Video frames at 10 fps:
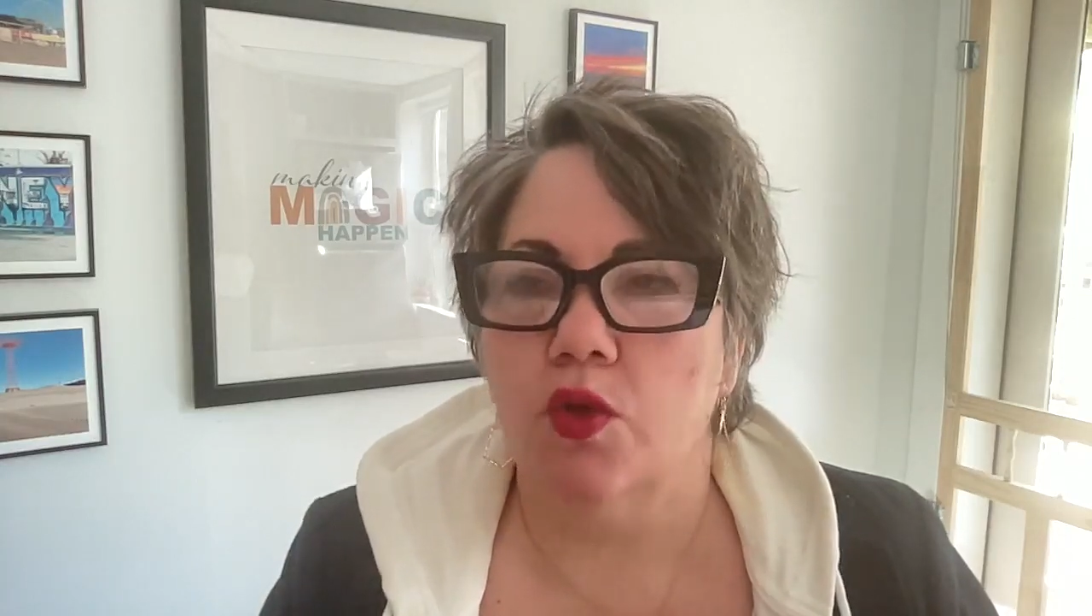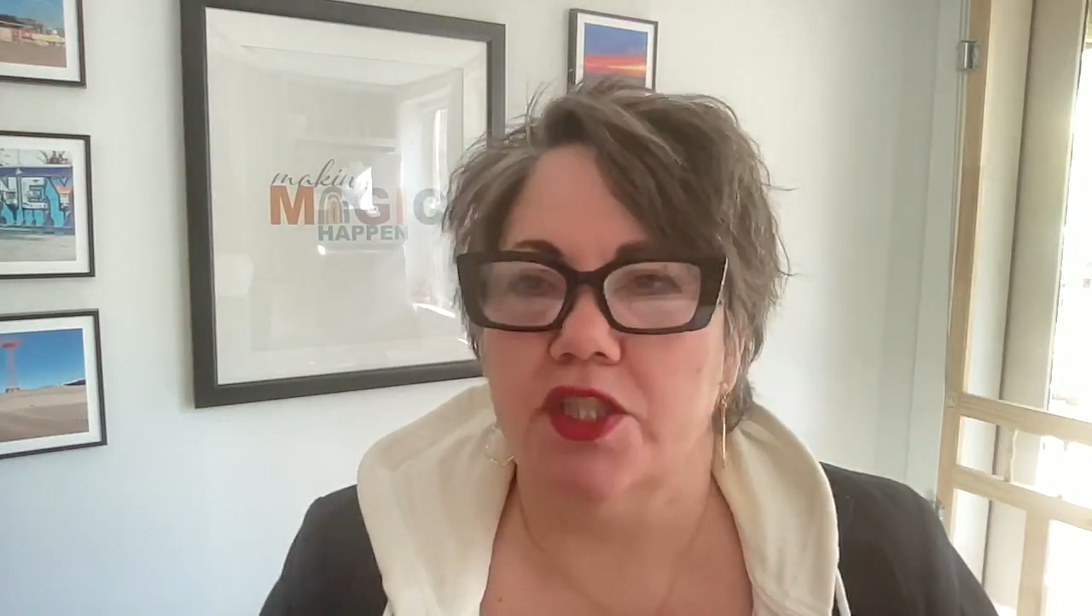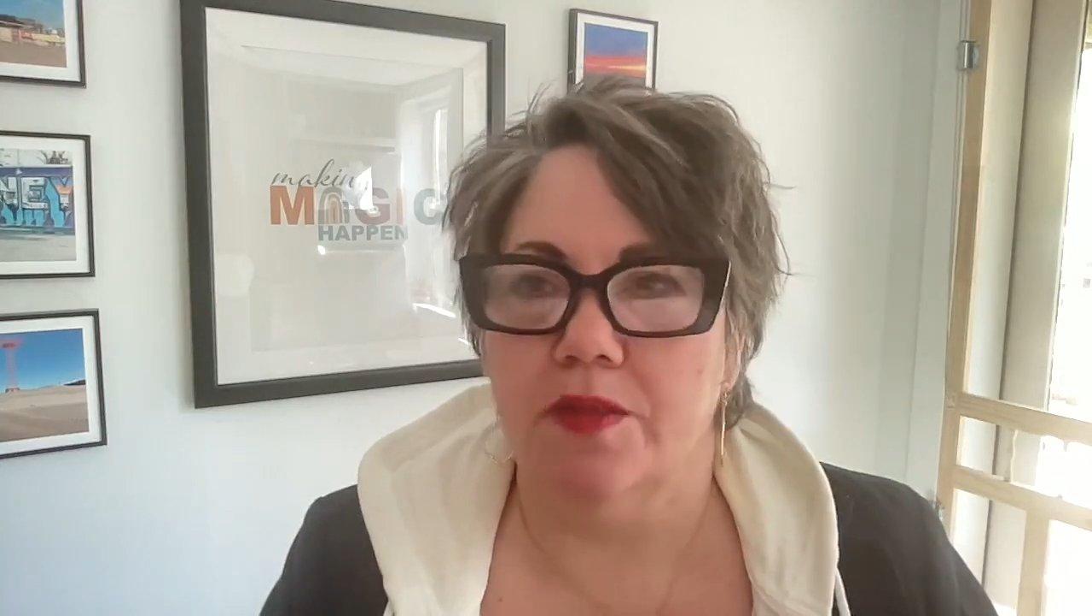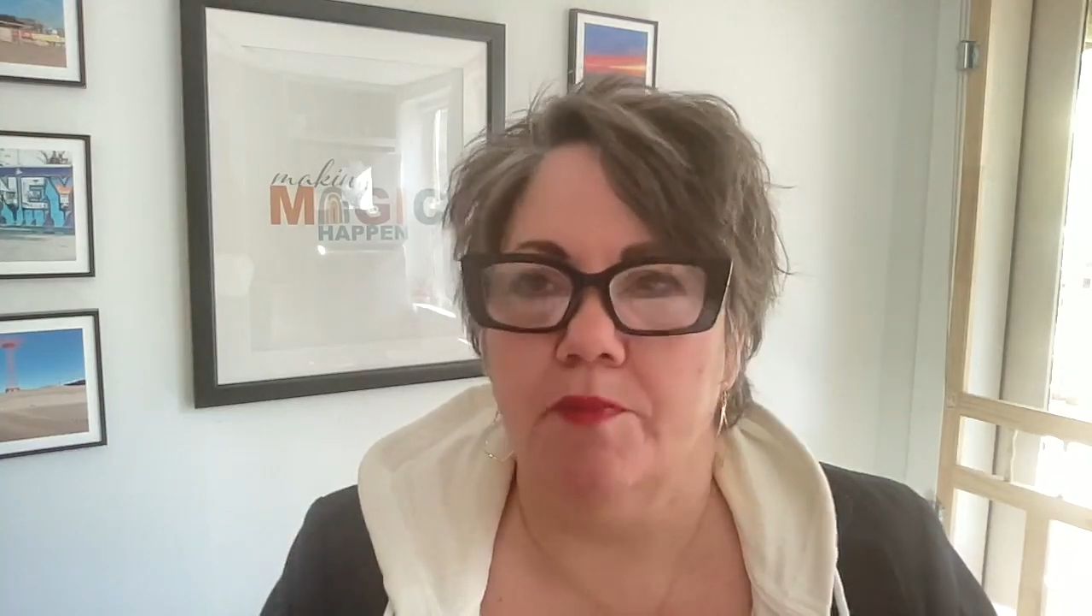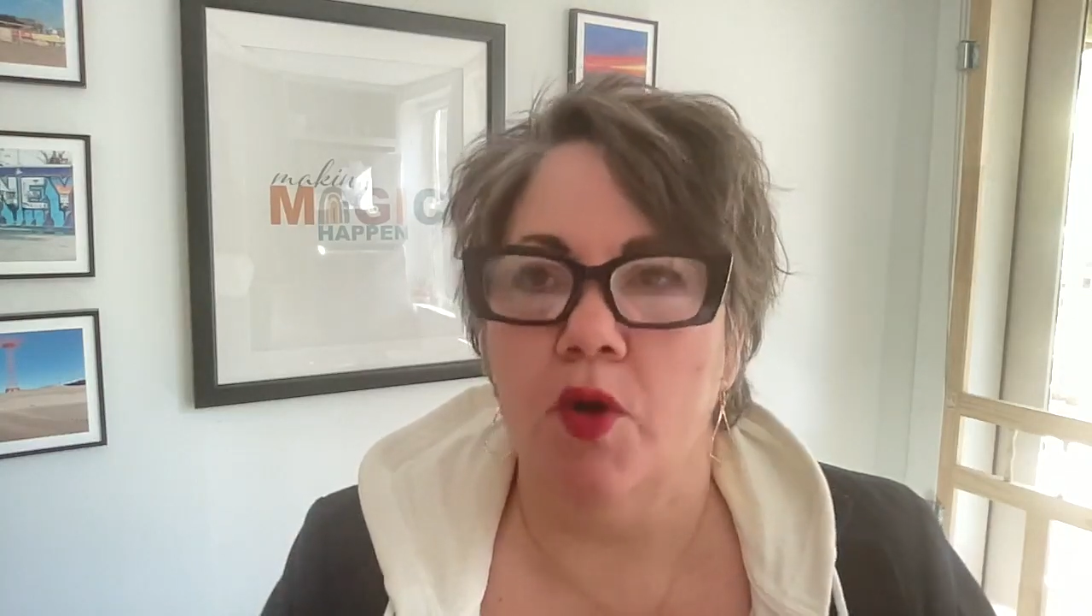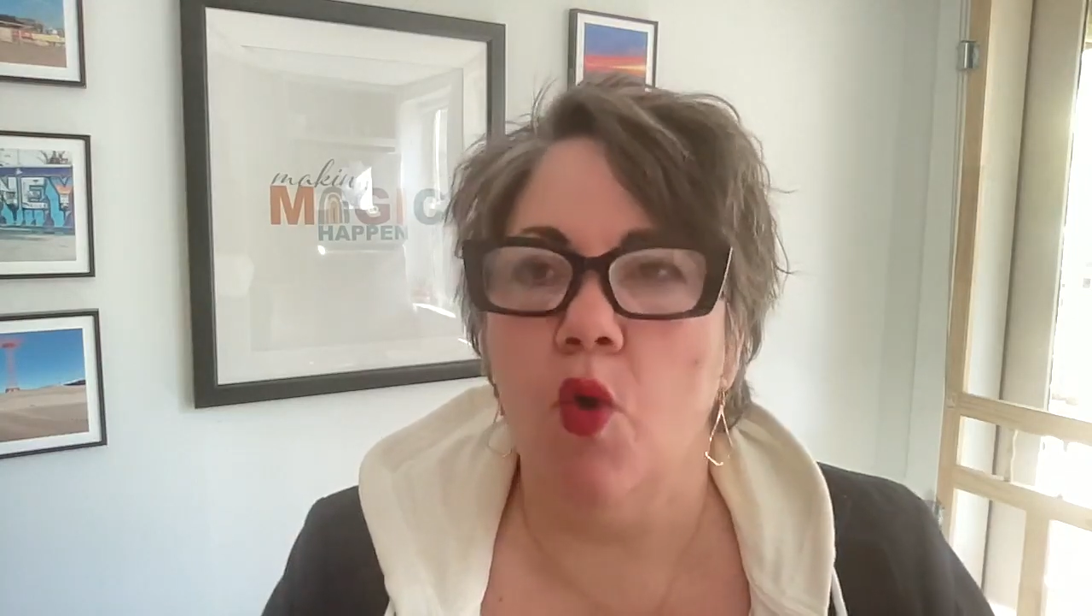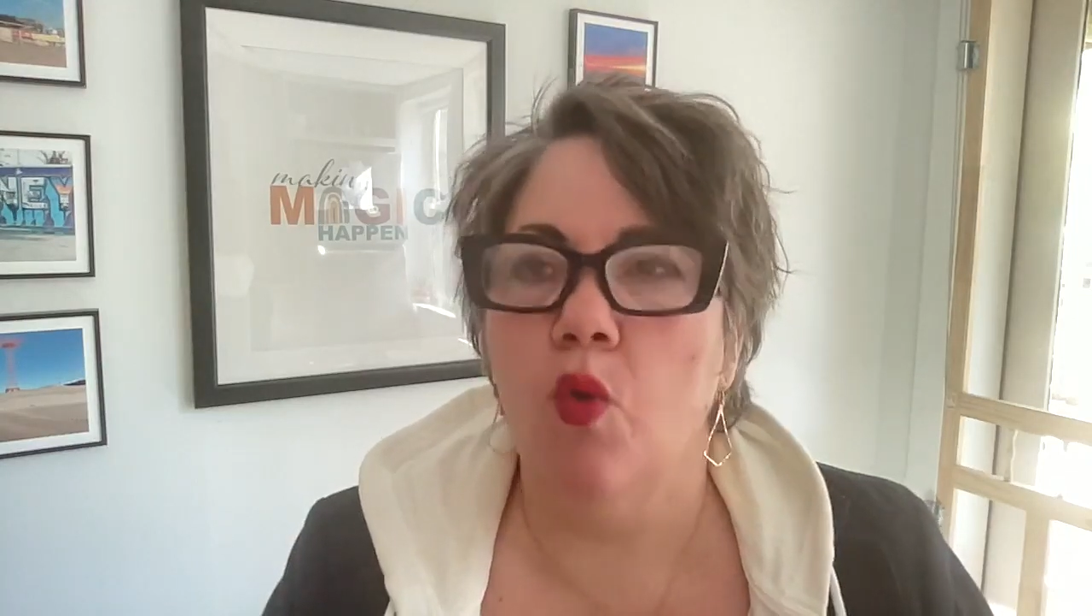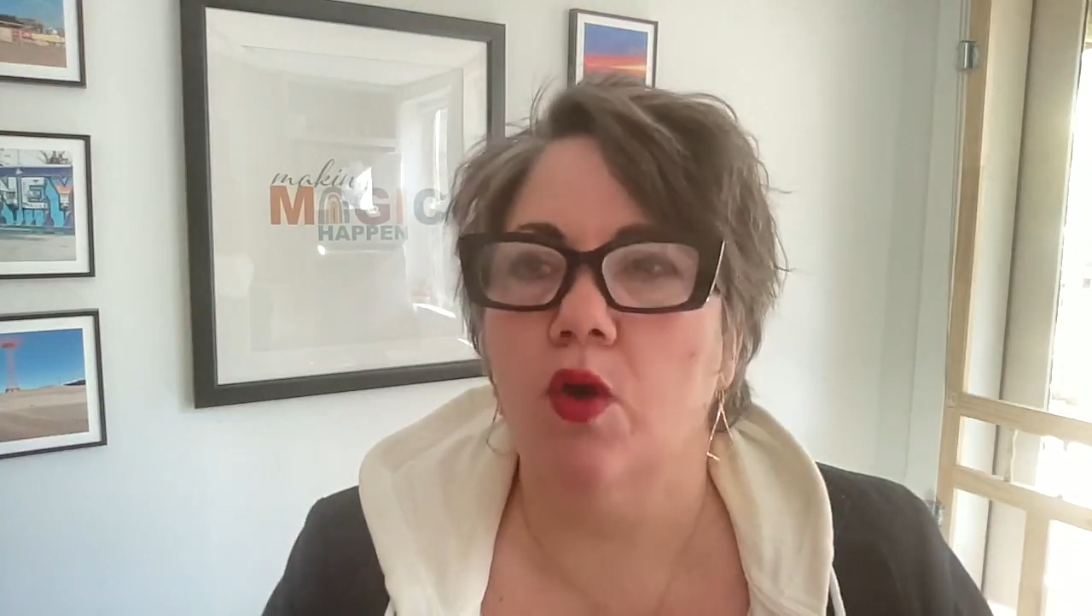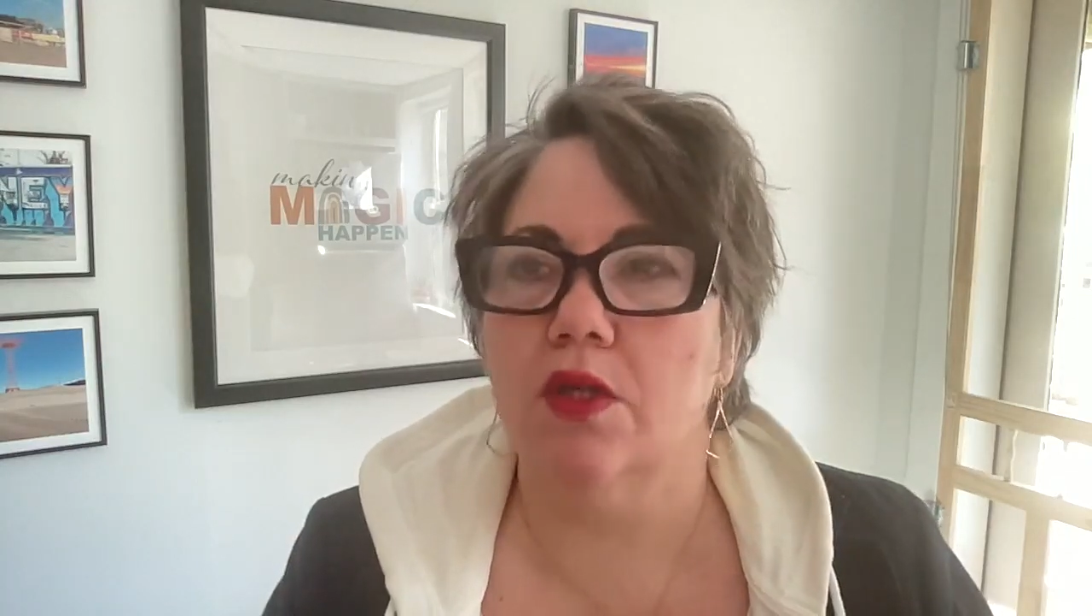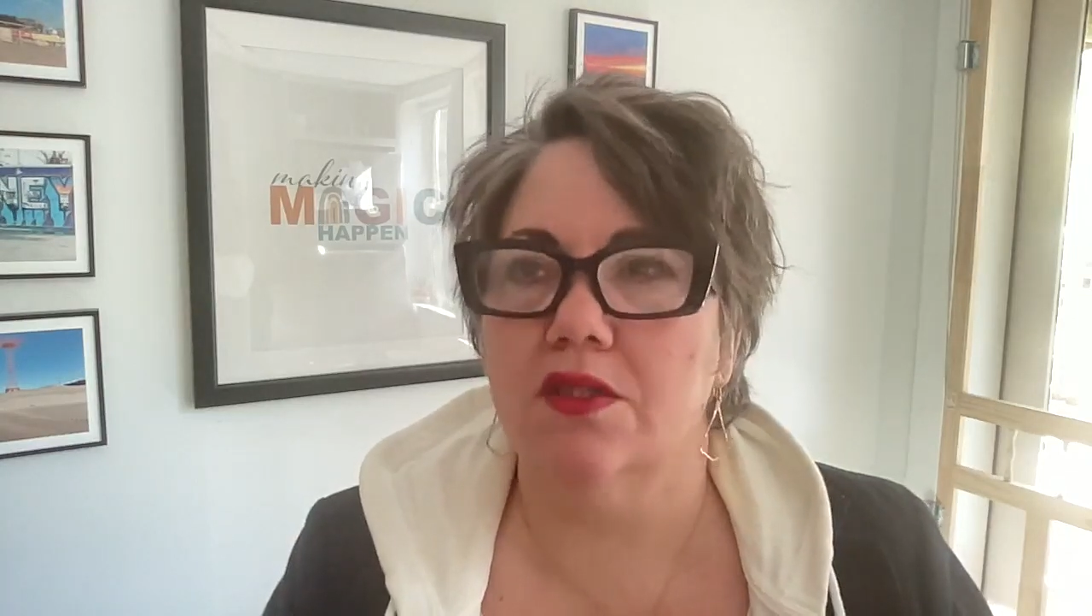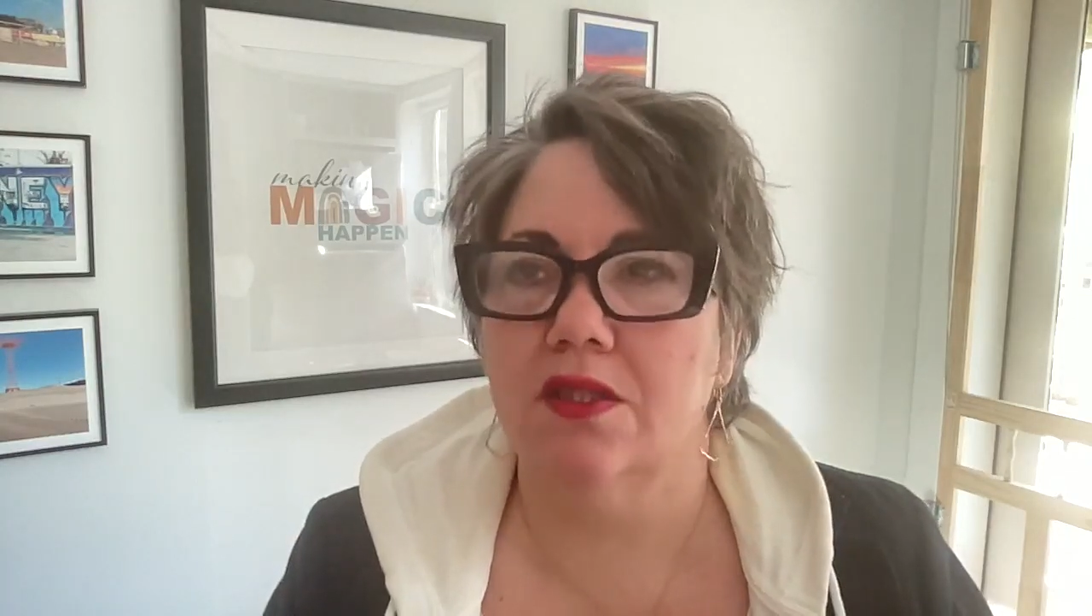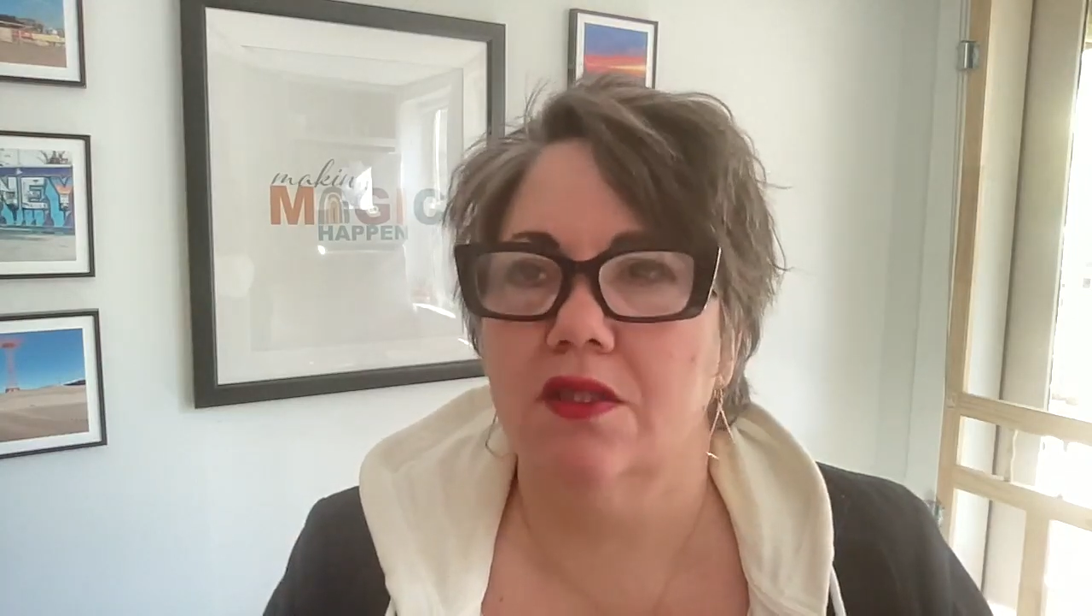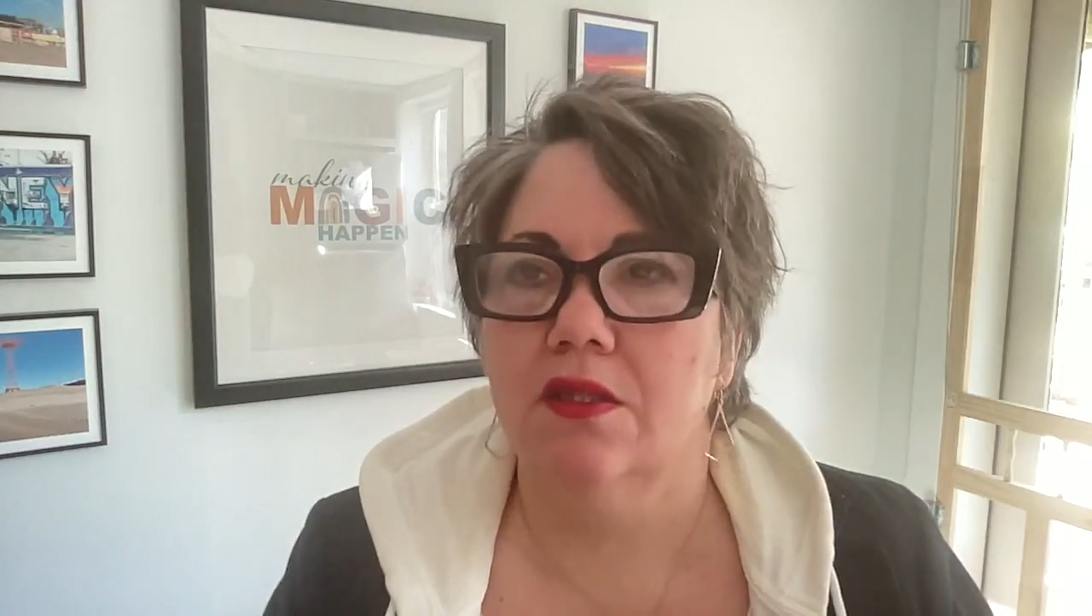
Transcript: or support